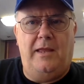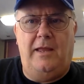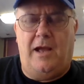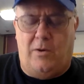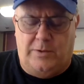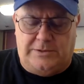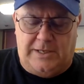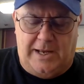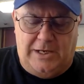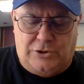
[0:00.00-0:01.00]
Always
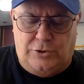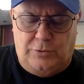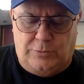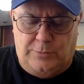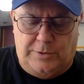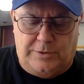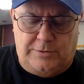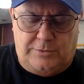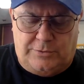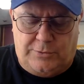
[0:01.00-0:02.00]
got issues with the
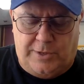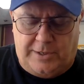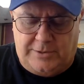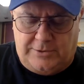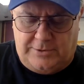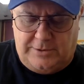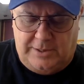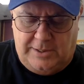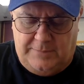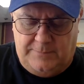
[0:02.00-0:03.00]
trucks.
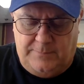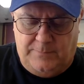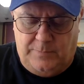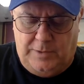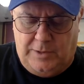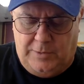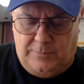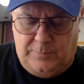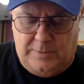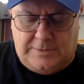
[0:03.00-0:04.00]

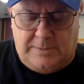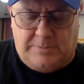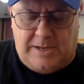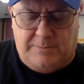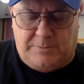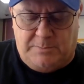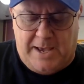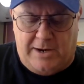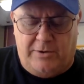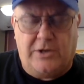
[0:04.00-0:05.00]
Sometimes
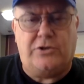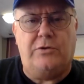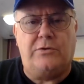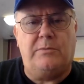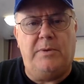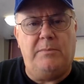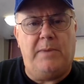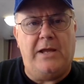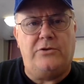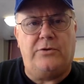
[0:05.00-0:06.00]
minor issues can be
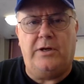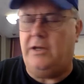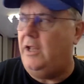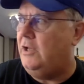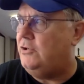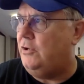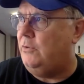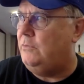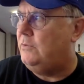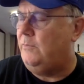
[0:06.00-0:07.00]
major
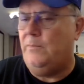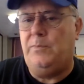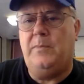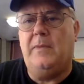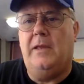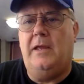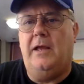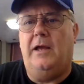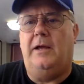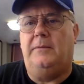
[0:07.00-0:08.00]
issues
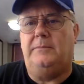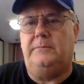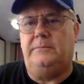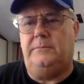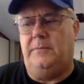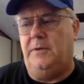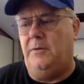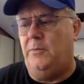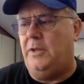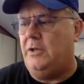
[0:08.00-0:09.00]
uh,
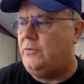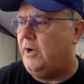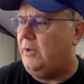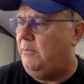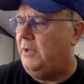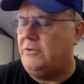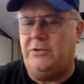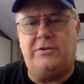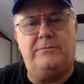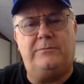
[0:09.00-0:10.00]
with the trucking
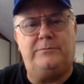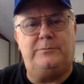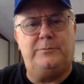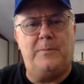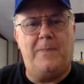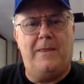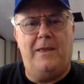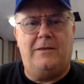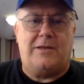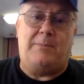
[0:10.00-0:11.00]
business.
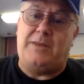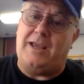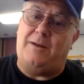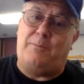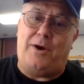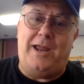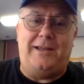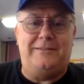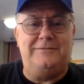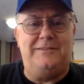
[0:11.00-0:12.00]
So I'm taking a
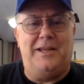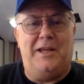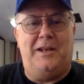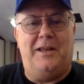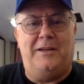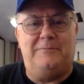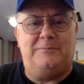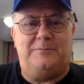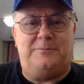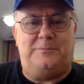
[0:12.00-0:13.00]
break and
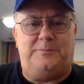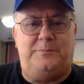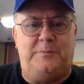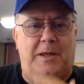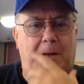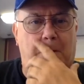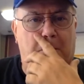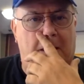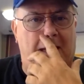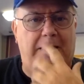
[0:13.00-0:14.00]
getting
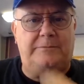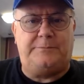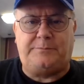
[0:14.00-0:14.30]
online.